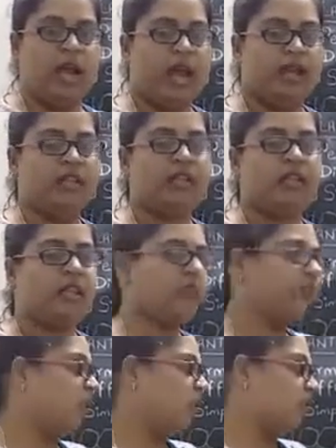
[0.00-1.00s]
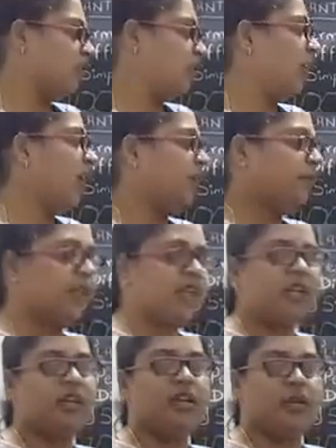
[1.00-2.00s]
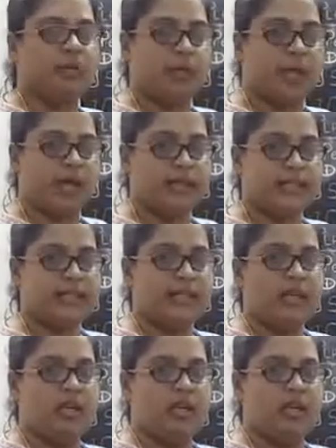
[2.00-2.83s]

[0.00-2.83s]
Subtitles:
and it will also help the plants